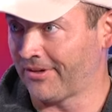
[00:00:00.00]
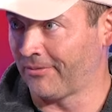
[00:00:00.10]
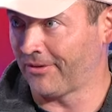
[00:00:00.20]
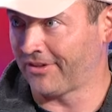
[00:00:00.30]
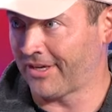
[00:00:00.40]
in
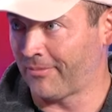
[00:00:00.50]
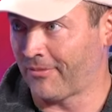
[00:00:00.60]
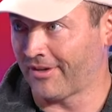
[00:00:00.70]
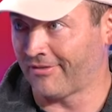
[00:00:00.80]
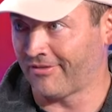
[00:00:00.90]
World Cup
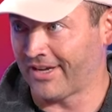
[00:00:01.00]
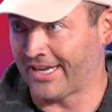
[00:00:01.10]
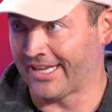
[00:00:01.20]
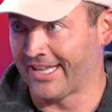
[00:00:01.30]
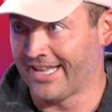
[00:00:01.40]

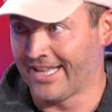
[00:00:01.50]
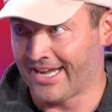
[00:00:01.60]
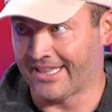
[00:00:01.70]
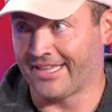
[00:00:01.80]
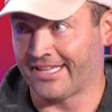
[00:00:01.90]
qualifying. I
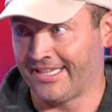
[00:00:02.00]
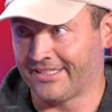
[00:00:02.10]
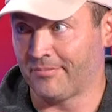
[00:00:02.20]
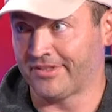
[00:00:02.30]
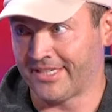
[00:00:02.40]
think he's a
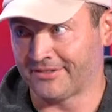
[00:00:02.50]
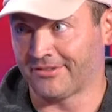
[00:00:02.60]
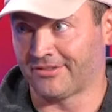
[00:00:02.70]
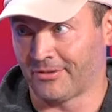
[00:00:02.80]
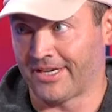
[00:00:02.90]
potential
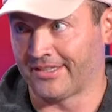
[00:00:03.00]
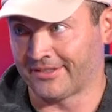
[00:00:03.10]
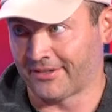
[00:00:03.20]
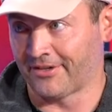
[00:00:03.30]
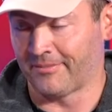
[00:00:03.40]
story in yeah. this
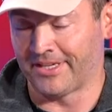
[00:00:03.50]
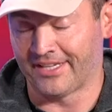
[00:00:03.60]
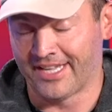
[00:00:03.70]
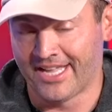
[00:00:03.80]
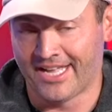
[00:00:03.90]
tournament.
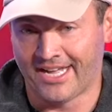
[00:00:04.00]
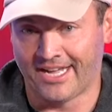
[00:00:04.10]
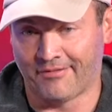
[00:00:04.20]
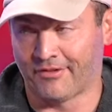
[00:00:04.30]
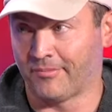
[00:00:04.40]
Oh, uh,
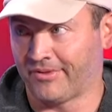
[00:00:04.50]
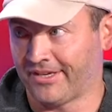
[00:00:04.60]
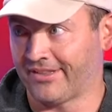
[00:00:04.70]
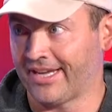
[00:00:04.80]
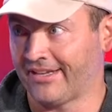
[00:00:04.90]
Moises
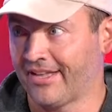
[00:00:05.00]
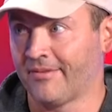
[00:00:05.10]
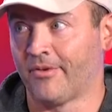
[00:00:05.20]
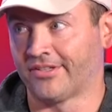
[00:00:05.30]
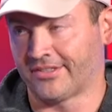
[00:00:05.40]

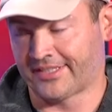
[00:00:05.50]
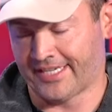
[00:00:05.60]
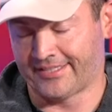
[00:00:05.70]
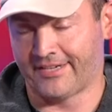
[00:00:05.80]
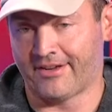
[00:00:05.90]
Caicedo. Moises
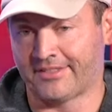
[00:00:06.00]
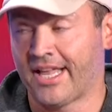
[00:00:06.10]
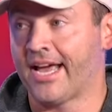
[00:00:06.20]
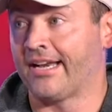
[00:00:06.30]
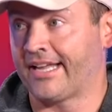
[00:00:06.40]
Caicedo, obviously.
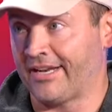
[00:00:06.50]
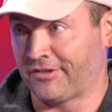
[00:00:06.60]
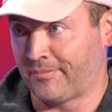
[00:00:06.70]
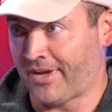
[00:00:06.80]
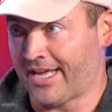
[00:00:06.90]
Yep. And
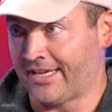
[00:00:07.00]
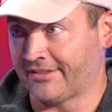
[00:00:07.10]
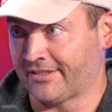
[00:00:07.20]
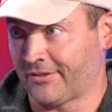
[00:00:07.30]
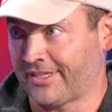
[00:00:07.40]
Kendry
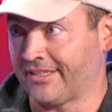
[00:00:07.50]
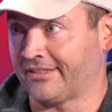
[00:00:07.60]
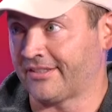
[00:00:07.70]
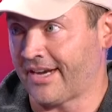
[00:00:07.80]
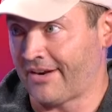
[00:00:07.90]
Paez has already
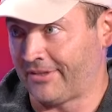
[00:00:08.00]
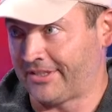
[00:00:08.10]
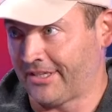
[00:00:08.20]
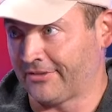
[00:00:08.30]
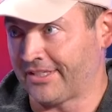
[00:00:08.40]
signed with
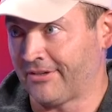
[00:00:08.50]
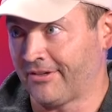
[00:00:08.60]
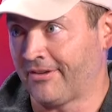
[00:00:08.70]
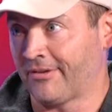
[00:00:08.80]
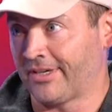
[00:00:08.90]
Chelsea. He'll
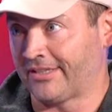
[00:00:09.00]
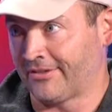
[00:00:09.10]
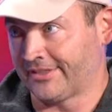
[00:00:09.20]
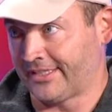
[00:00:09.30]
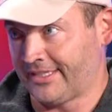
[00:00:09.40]
go there when he
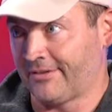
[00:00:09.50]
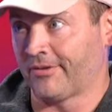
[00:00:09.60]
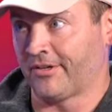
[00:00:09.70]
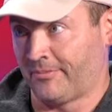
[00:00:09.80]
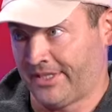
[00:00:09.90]
turns eighteen,
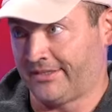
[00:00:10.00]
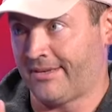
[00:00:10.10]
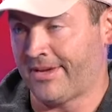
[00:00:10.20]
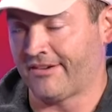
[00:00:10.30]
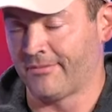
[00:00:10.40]
where he'll be a
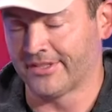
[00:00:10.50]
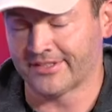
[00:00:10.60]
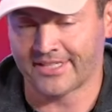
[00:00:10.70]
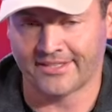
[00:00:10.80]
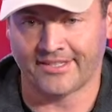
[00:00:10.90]
teammate of
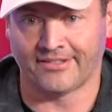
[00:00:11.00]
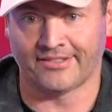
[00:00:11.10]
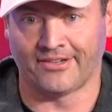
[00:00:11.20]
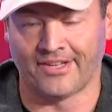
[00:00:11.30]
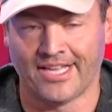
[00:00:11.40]
Moises Caicedo.
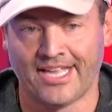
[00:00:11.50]
So,